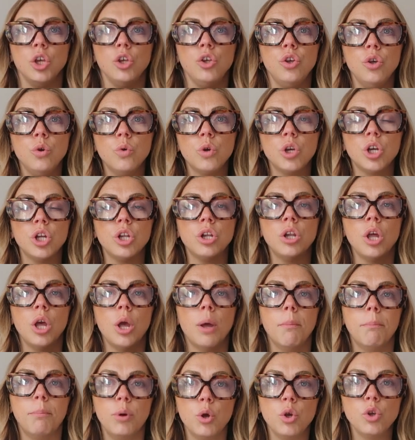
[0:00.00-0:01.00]
you can
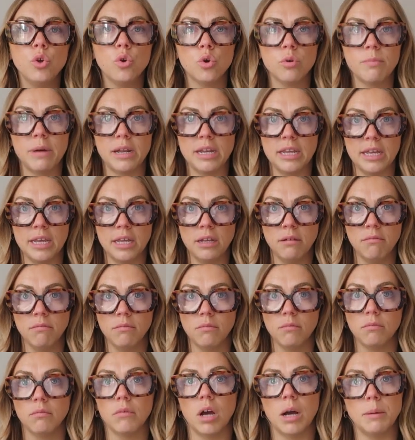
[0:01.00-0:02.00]
put your money in
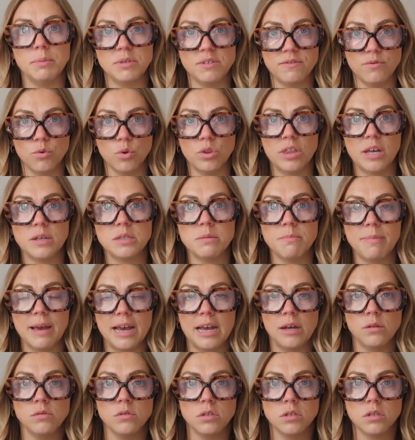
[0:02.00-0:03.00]
up to
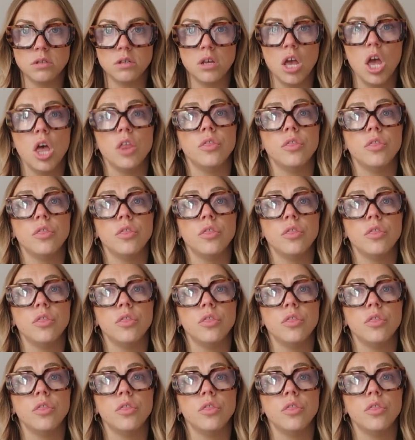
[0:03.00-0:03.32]
£4,000.